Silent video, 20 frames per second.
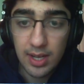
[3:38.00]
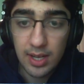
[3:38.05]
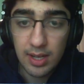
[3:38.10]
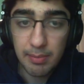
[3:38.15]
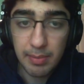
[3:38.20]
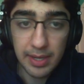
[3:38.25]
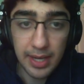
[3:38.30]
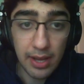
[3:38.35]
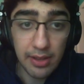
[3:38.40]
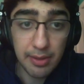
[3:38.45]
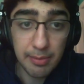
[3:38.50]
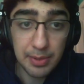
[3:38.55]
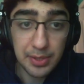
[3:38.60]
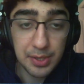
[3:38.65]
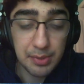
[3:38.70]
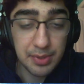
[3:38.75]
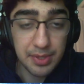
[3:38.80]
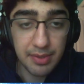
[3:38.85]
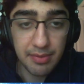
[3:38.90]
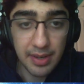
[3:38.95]
But now the
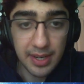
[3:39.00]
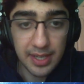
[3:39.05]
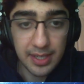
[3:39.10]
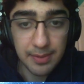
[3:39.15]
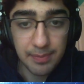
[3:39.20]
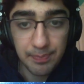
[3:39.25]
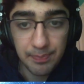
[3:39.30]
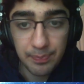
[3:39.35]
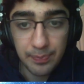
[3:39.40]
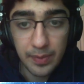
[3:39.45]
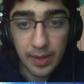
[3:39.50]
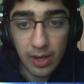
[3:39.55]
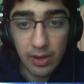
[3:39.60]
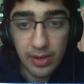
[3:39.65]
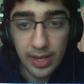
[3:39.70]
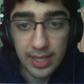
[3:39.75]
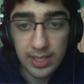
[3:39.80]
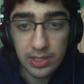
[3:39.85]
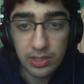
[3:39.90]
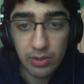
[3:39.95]
bishop's defended.
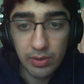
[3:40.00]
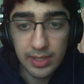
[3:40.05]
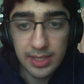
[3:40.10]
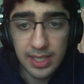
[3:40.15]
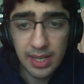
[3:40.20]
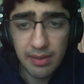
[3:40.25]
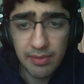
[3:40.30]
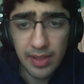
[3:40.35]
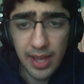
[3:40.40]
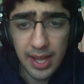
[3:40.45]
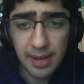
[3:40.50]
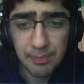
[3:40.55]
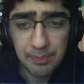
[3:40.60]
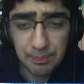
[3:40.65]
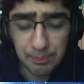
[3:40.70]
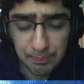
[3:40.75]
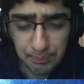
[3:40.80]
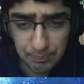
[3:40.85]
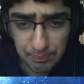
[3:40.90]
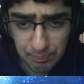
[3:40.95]
Okay, so instead of that,
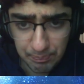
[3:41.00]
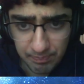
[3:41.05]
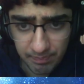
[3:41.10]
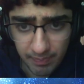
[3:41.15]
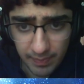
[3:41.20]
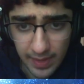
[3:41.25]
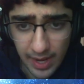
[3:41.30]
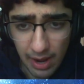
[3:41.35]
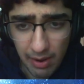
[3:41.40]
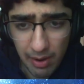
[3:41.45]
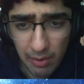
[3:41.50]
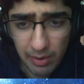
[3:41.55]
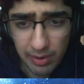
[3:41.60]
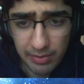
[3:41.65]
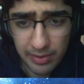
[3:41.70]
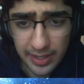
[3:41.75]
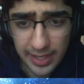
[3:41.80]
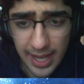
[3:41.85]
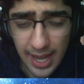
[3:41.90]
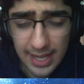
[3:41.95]
now I went
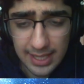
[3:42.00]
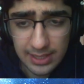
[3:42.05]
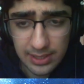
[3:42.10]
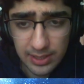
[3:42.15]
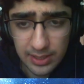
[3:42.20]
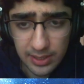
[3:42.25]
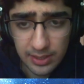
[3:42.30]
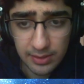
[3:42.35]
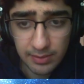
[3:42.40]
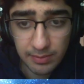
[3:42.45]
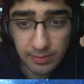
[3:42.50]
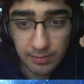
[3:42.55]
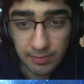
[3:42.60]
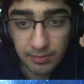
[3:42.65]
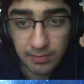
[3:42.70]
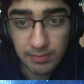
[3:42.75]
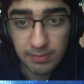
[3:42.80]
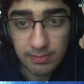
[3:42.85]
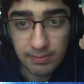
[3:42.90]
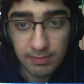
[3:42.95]
for castles.
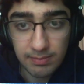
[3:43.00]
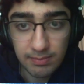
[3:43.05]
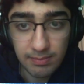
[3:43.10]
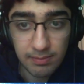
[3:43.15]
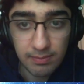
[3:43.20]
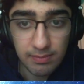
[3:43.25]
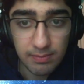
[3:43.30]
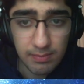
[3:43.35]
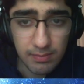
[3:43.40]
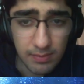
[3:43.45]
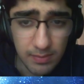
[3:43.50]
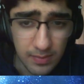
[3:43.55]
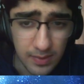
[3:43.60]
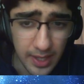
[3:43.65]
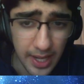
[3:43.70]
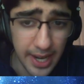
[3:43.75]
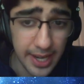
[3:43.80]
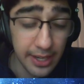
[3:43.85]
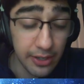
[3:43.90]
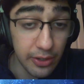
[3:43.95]

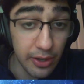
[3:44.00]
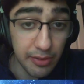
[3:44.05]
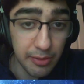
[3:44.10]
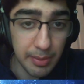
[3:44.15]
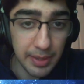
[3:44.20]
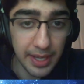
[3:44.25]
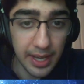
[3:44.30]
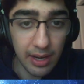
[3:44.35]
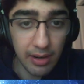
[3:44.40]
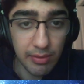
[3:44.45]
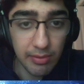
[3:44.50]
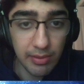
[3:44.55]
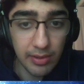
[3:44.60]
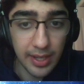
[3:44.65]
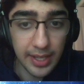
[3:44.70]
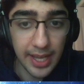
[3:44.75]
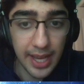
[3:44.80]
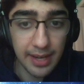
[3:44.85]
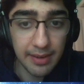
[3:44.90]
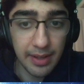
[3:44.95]
And here you have to be careful.
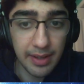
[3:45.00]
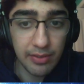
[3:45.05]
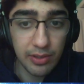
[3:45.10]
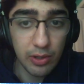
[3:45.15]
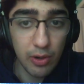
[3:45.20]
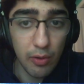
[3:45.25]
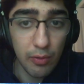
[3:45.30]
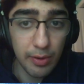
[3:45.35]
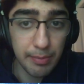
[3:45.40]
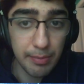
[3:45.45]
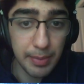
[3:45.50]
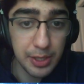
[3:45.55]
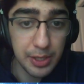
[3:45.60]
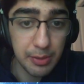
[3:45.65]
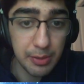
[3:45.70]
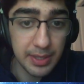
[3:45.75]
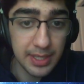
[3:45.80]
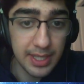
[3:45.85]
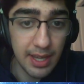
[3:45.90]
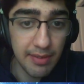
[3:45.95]
Again, if you go with
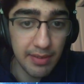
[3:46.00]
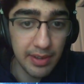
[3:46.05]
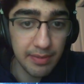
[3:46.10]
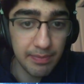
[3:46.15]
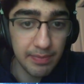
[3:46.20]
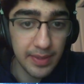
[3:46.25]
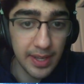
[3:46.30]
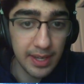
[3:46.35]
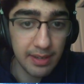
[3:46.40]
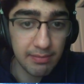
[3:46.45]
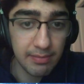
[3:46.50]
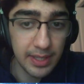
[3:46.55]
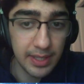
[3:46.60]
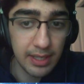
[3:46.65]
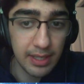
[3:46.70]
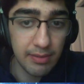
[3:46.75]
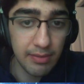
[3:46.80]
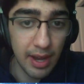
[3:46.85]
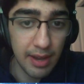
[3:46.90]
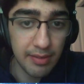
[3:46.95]
bishop e7, then
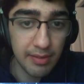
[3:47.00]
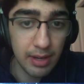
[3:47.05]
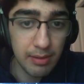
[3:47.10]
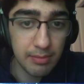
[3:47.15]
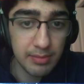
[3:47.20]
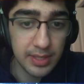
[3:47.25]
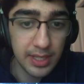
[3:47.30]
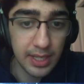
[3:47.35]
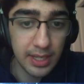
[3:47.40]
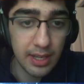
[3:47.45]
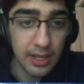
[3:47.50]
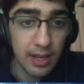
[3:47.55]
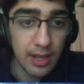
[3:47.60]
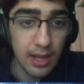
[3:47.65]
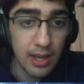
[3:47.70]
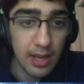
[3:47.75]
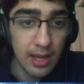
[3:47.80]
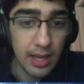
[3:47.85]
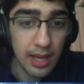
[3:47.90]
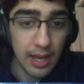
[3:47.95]
e5 comes, and
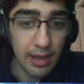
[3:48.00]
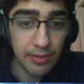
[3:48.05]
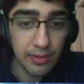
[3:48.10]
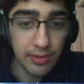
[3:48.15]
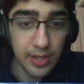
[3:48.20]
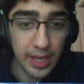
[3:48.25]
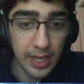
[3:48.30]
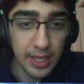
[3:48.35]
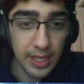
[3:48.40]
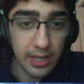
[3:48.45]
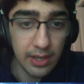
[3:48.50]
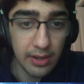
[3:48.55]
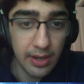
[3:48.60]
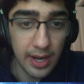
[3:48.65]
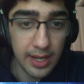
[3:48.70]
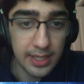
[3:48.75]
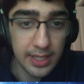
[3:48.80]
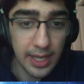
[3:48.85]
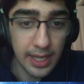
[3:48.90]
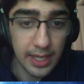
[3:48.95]
if you take here,
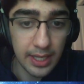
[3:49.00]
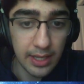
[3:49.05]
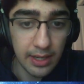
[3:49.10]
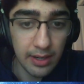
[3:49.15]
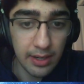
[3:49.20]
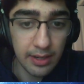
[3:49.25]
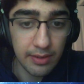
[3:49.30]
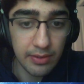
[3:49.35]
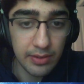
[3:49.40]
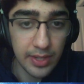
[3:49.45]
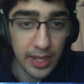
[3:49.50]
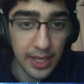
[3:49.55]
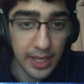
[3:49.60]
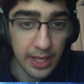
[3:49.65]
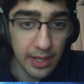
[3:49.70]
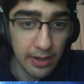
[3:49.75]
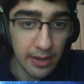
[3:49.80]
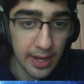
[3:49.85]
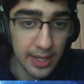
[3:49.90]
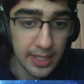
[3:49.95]
I take here, and if you take
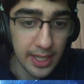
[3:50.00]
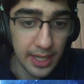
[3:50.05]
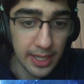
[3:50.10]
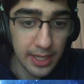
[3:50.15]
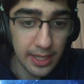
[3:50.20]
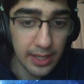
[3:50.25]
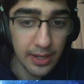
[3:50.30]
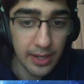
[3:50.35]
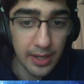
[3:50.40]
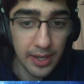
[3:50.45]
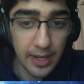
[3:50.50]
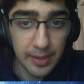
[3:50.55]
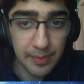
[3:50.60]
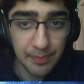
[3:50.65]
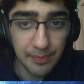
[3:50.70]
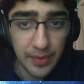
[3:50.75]
here, I take here, and